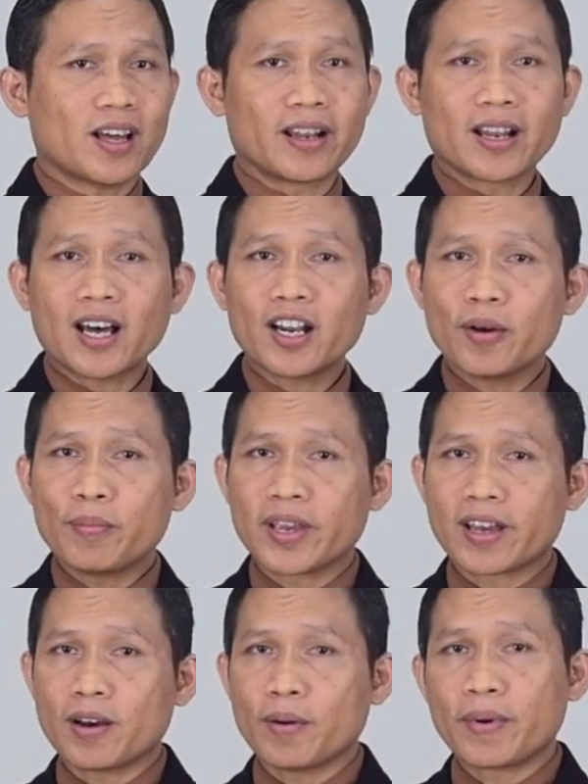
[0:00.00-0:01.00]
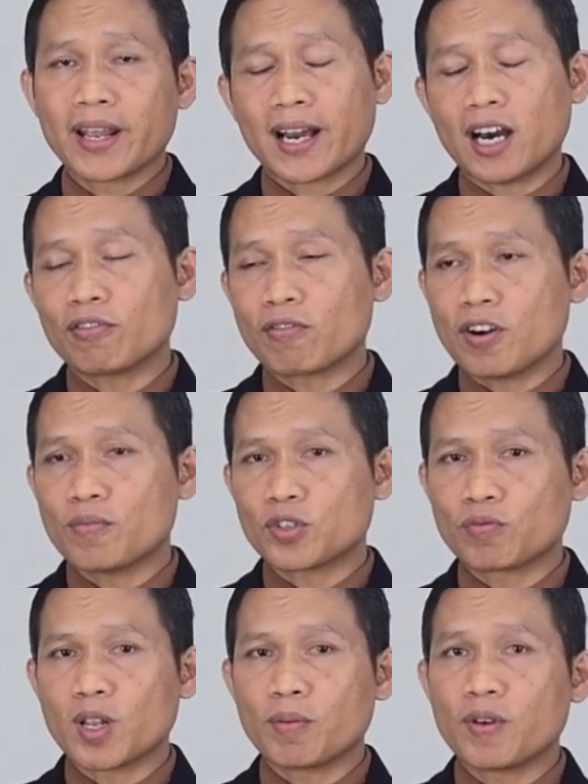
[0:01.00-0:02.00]
Another breakout
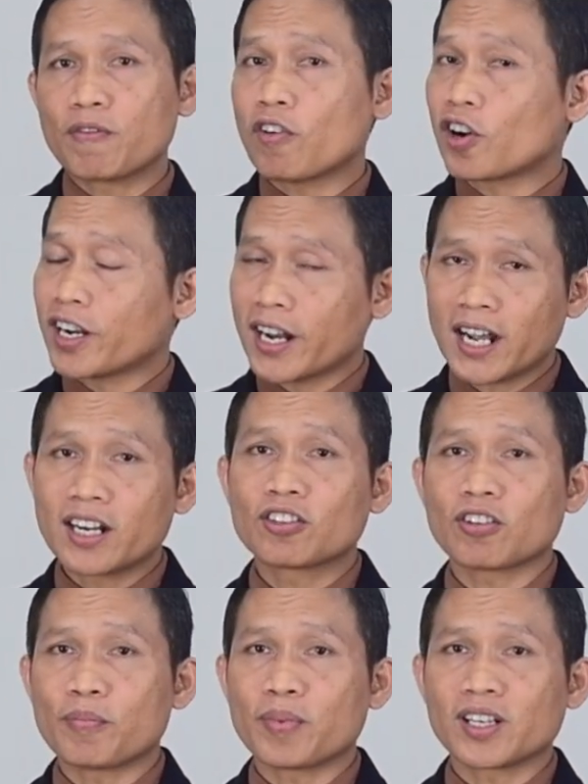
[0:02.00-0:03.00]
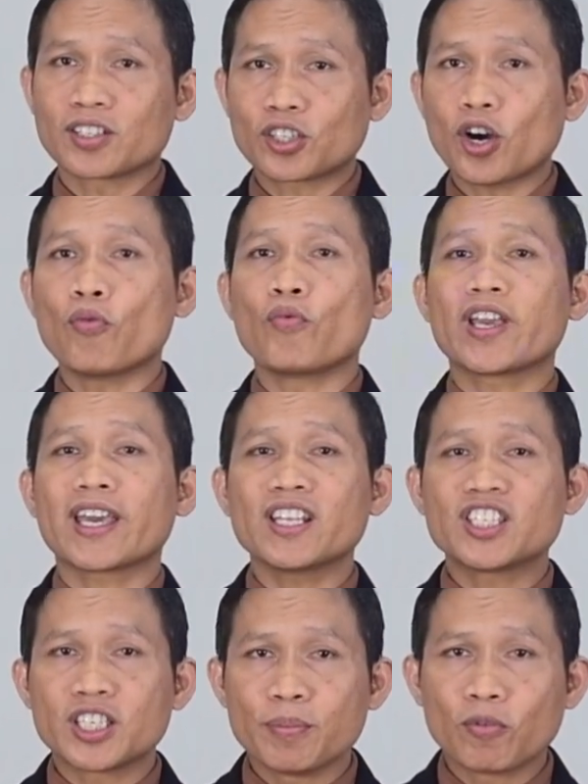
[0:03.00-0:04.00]
rooms will be for another topic. So we
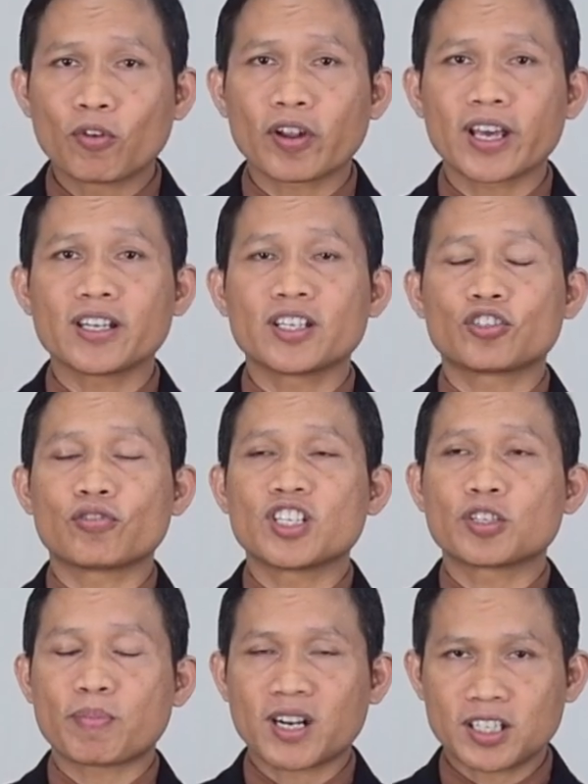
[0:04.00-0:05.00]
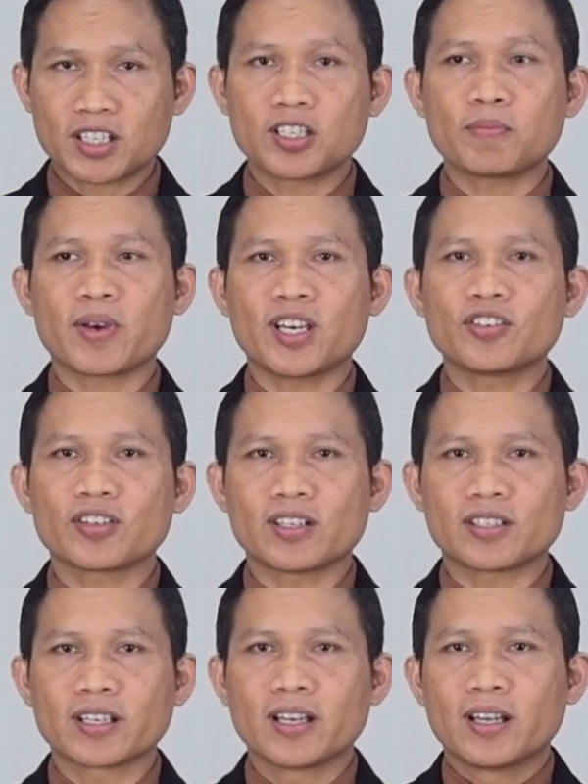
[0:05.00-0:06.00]
can simulate the students'
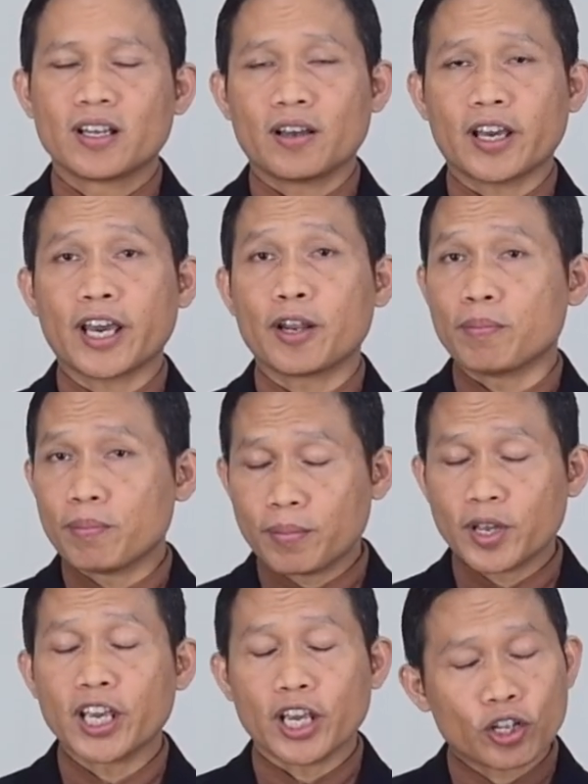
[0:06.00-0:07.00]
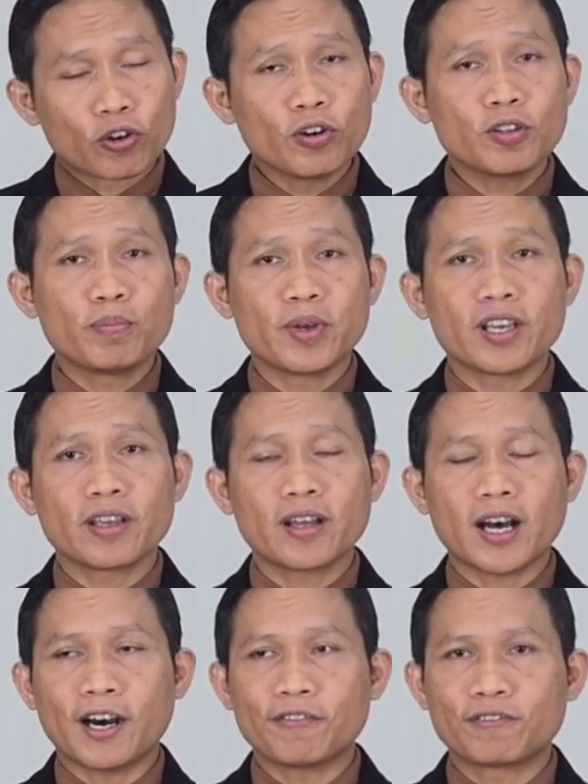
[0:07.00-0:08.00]
participations. And it could be
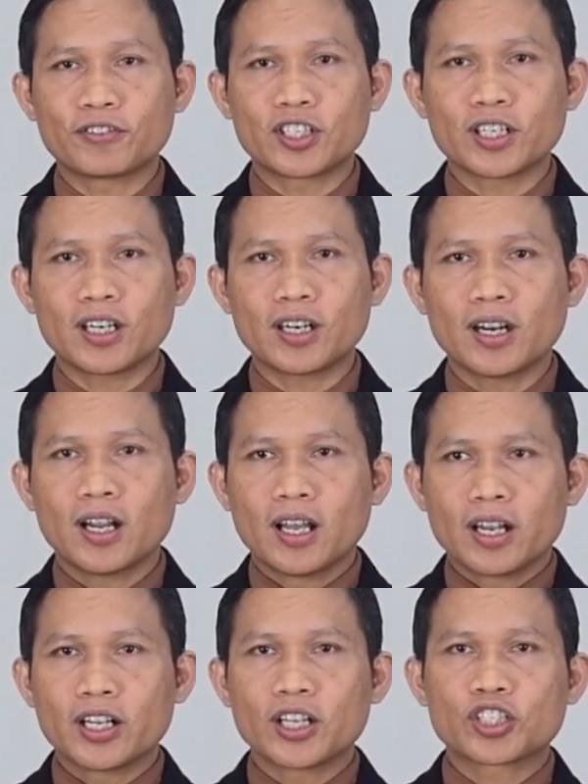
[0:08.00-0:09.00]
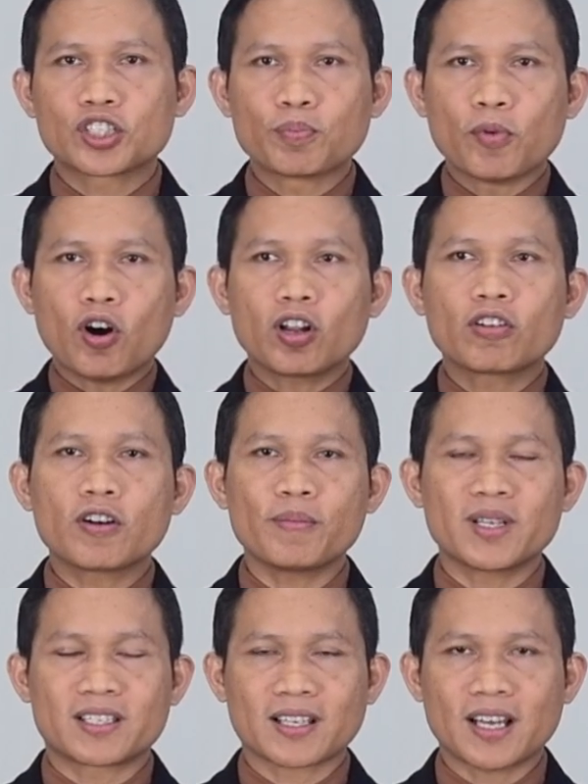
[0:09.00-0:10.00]
after the small
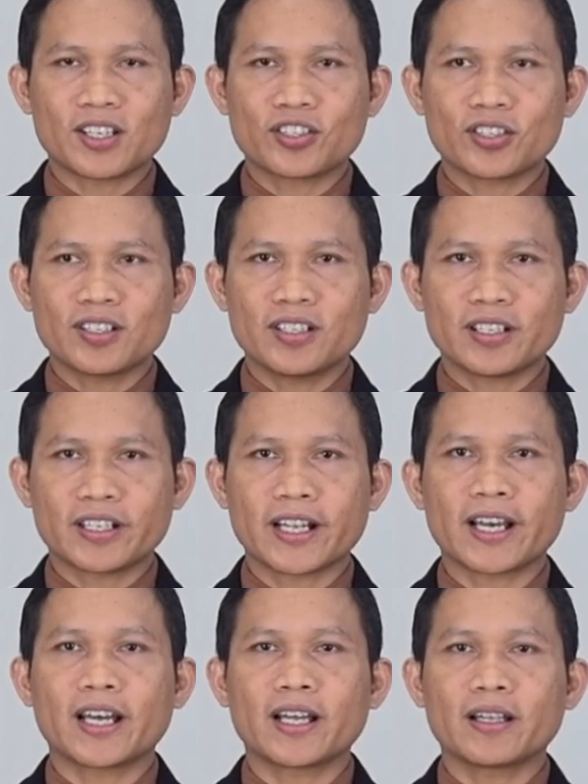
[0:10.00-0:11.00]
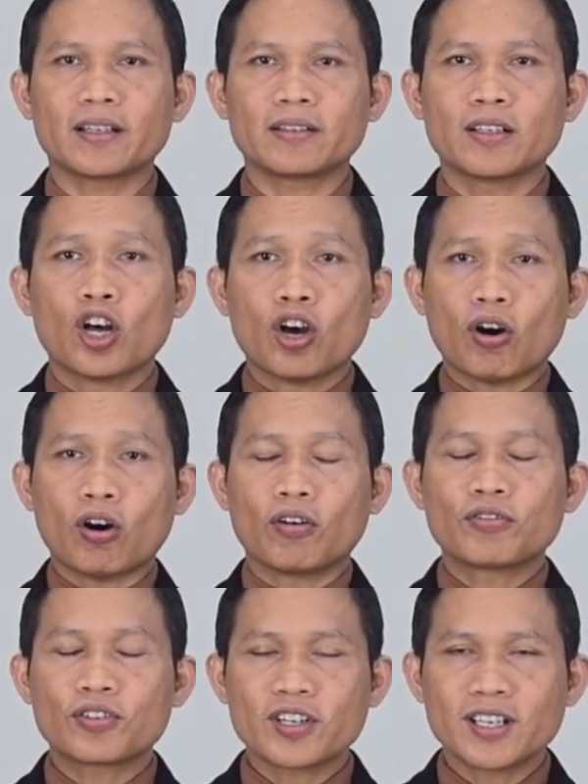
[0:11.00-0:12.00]
group discussion, then
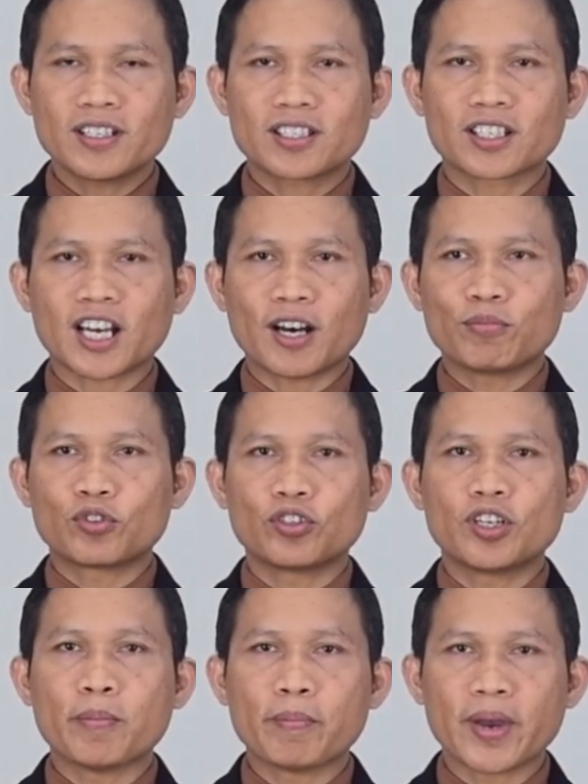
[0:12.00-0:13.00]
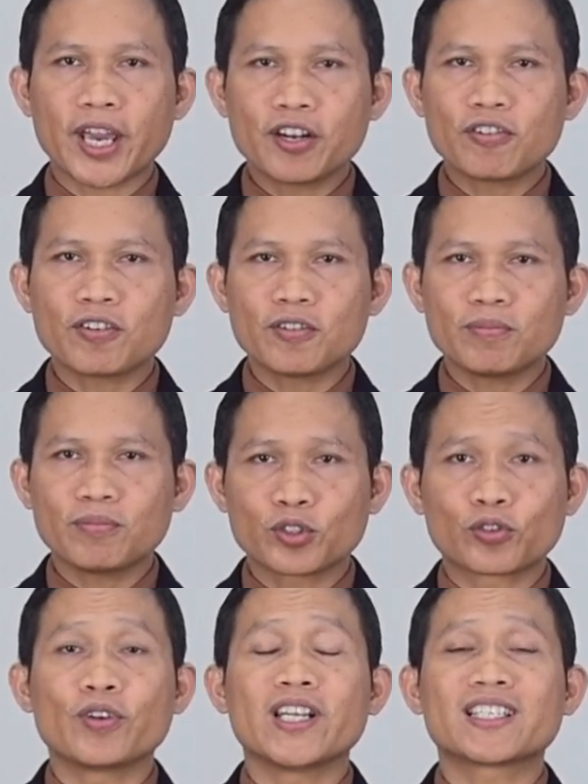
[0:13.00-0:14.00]
all students come to the main room
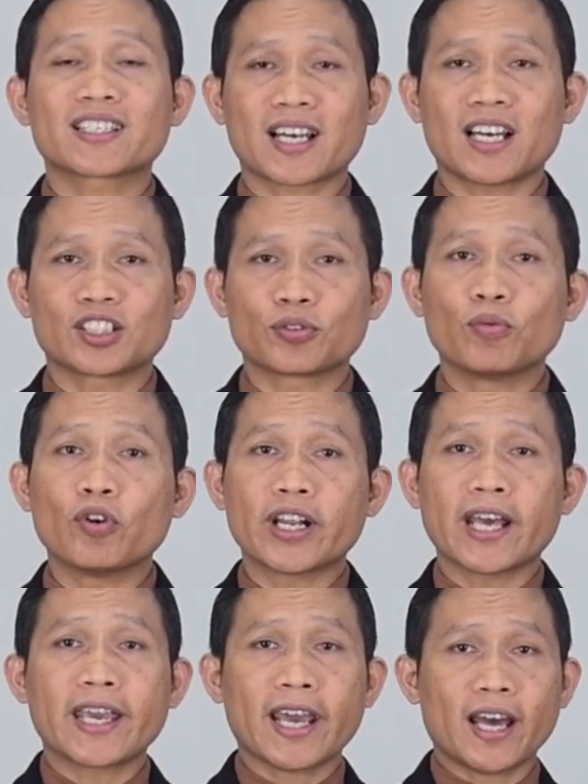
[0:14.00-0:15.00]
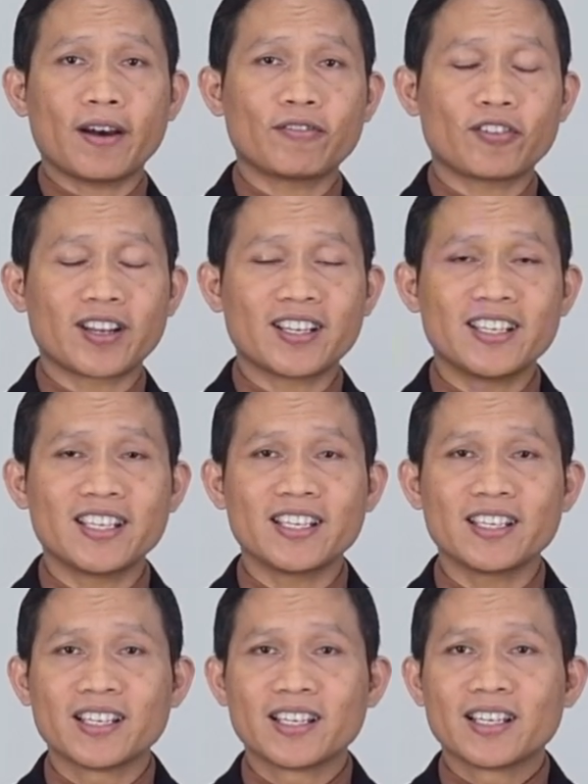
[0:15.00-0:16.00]
to discuss what they have
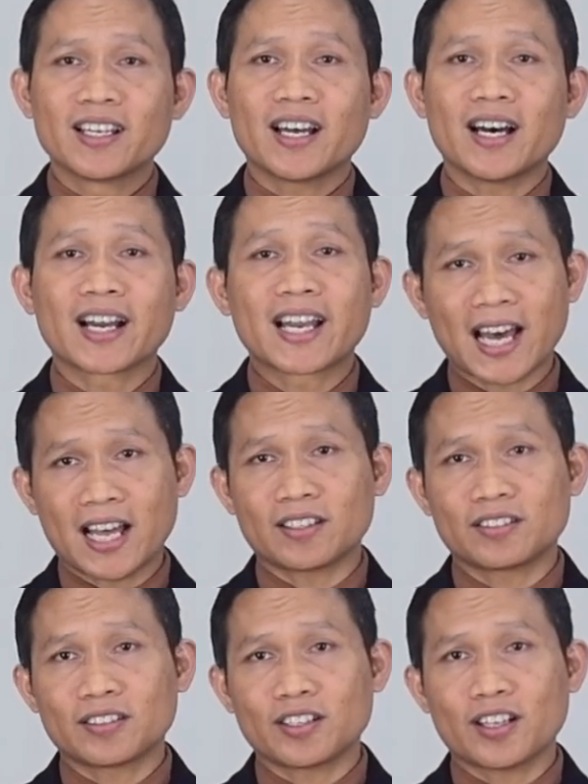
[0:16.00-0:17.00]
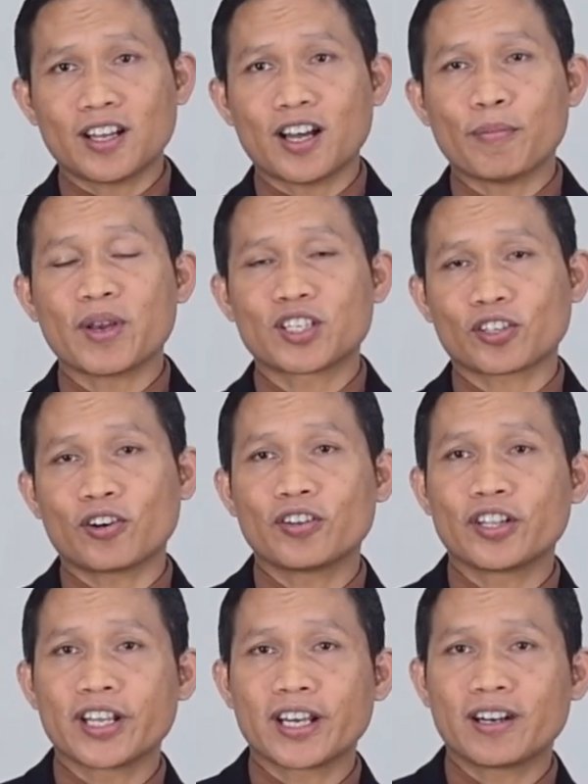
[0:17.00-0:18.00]
already got based
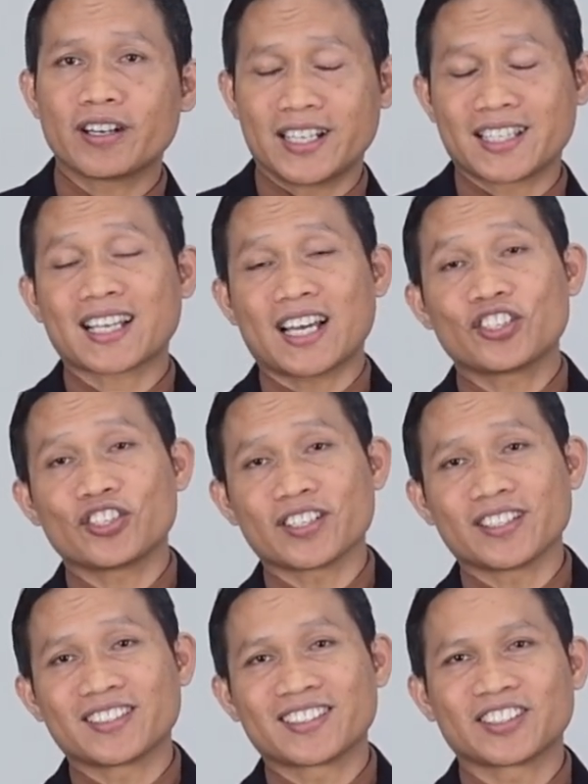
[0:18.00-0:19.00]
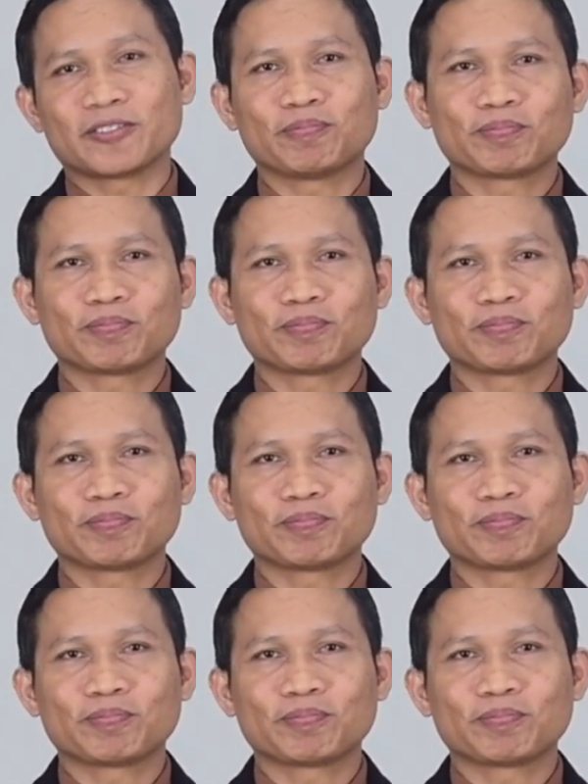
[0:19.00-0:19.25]
on their discussions.